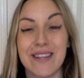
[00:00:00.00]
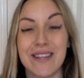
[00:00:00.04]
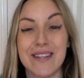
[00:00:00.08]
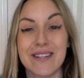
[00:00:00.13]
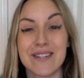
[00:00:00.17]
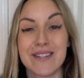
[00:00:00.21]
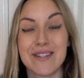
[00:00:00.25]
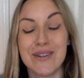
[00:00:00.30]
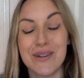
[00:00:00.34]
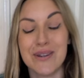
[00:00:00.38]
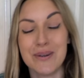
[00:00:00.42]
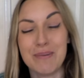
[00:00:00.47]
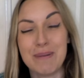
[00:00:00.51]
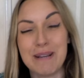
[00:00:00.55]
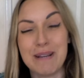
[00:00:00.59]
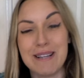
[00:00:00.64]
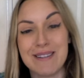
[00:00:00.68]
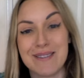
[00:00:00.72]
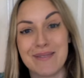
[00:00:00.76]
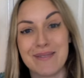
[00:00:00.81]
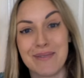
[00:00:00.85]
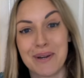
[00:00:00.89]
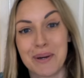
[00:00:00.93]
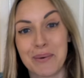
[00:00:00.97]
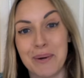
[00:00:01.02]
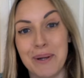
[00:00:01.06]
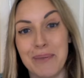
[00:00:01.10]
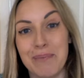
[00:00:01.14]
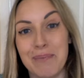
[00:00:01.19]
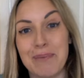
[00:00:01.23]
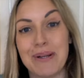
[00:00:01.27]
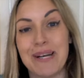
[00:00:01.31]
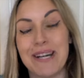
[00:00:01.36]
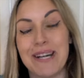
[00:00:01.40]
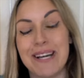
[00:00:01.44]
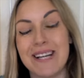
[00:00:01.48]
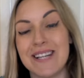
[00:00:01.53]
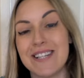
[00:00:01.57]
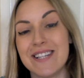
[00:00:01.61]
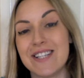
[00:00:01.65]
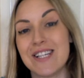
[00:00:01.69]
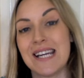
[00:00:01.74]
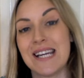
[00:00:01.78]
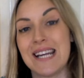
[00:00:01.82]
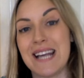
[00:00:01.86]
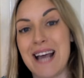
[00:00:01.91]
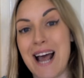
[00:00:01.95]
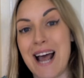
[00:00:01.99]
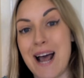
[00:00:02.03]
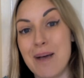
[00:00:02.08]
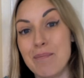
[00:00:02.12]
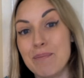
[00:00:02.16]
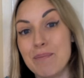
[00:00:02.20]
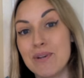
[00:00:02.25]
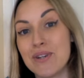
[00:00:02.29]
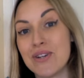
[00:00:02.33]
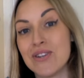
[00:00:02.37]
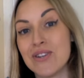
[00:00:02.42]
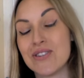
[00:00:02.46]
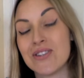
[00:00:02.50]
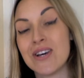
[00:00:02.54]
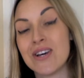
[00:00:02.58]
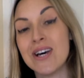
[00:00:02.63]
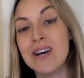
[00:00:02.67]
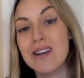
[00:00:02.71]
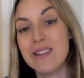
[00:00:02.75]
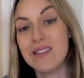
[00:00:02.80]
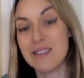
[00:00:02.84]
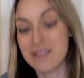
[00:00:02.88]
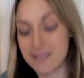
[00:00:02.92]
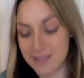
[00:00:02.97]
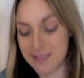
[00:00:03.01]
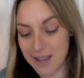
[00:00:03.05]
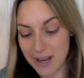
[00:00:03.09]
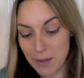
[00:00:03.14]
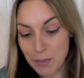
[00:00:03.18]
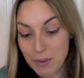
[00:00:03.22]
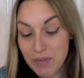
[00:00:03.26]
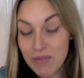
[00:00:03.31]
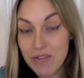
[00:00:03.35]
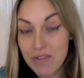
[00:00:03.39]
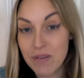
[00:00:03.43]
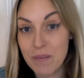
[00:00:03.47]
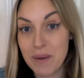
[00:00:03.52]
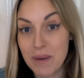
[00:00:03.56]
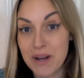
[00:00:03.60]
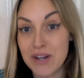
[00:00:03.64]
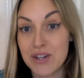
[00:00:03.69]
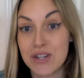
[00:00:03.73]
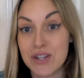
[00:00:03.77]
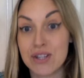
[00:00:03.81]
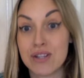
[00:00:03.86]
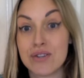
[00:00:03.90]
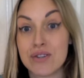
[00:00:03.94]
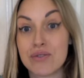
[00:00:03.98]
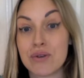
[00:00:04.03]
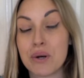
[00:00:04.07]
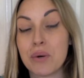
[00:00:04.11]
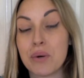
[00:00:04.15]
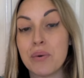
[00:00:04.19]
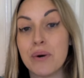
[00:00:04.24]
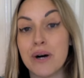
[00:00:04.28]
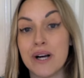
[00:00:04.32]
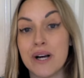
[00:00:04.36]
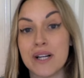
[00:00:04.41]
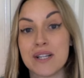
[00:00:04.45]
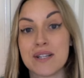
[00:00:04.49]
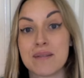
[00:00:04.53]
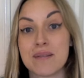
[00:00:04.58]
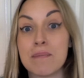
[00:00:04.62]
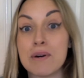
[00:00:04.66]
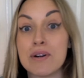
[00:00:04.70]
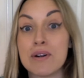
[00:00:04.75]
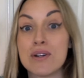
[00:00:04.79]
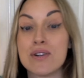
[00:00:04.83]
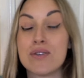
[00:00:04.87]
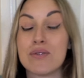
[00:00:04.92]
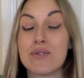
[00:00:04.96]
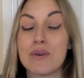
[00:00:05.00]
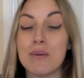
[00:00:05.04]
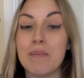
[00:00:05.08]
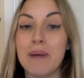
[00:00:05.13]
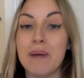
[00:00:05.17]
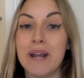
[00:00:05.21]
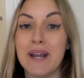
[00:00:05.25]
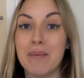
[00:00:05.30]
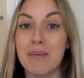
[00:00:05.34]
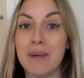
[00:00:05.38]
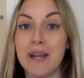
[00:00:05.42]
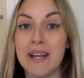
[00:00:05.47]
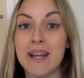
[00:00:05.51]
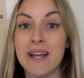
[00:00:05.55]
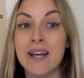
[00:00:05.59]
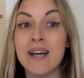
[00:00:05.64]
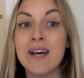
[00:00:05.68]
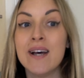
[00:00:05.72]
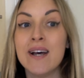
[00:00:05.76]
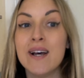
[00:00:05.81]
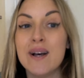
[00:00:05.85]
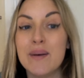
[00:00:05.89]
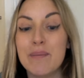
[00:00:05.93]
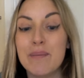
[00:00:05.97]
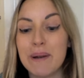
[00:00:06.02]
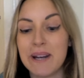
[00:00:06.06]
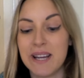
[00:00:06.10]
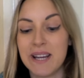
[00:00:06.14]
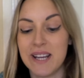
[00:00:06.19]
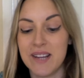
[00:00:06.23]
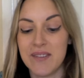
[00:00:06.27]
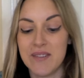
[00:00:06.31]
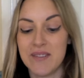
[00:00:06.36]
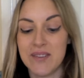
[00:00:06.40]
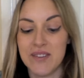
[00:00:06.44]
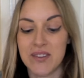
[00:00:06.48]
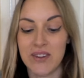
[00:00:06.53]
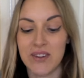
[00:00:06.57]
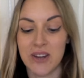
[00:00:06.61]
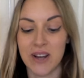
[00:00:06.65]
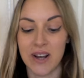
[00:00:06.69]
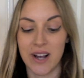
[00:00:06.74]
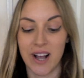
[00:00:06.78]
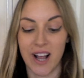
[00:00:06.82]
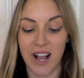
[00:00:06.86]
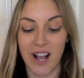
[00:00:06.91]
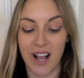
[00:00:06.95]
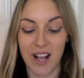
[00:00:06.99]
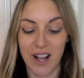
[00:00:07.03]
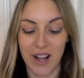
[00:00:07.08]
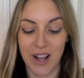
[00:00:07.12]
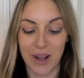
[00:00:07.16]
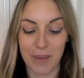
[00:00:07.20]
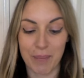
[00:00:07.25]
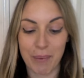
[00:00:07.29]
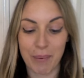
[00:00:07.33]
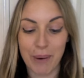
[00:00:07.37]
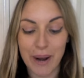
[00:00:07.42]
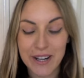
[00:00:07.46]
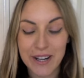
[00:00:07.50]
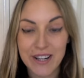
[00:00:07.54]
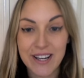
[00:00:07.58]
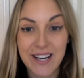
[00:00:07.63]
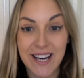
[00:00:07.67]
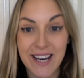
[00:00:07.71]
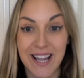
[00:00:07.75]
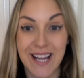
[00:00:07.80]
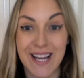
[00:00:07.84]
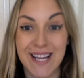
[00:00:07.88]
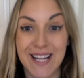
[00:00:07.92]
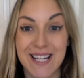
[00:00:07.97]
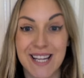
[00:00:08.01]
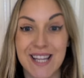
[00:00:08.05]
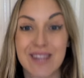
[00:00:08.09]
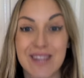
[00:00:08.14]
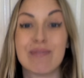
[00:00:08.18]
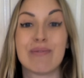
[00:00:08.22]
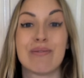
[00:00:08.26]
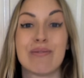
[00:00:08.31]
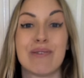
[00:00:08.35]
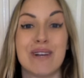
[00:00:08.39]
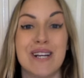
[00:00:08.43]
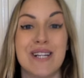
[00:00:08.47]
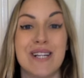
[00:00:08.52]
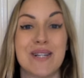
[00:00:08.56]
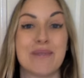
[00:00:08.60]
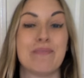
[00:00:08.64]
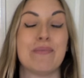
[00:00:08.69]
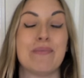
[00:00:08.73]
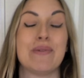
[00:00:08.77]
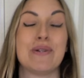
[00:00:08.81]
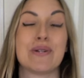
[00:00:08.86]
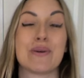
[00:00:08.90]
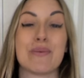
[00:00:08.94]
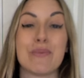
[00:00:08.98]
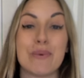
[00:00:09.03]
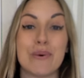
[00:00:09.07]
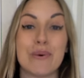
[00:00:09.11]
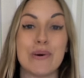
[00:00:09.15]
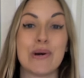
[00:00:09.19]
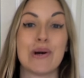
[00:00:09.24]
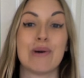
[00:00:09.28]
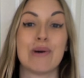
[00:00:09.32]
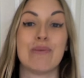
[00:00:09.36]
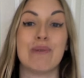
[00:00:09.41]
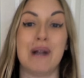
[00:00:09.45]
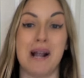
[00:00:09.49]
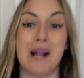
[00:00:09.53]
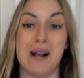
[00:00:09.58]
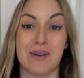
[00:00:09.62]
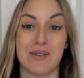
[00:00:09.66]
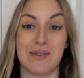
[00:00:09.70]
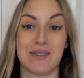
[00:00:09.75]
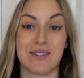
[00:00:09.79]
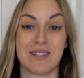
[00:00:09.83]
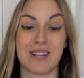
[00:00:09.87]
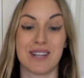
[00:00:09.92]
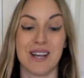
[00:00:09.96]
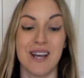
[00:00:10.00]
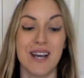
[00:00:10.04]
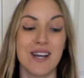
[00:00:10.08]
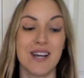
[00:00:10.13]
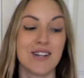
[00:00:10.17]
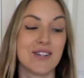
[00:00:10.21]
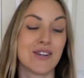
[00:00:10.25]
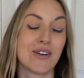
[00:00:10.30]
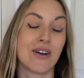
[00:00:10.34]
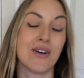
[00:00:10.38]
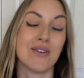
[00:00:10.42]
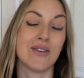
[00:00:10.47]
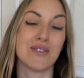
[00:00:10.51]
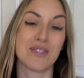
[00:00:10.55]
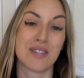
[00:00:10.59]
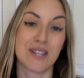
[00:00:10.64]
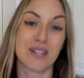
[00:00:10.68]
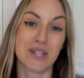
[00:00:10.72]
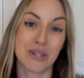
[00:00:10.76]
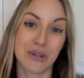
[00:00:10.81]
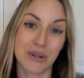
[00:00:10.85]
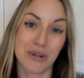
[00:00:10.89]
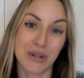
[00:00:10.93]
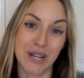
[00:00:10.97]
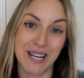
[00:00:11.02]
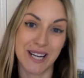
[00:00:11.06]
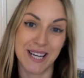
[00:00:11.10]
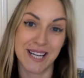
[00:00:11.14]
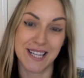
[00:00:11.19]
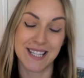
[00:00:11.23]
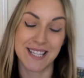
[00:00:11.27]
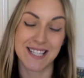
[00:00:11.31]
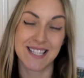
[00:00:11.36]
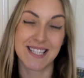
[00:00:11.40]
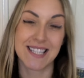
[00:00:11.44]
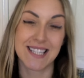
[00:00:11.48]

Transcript: this new piece of equipment actually captures the same information that's required to monitor a baby, but gives a pregnant lady the freedom to walk around to go to the toilet,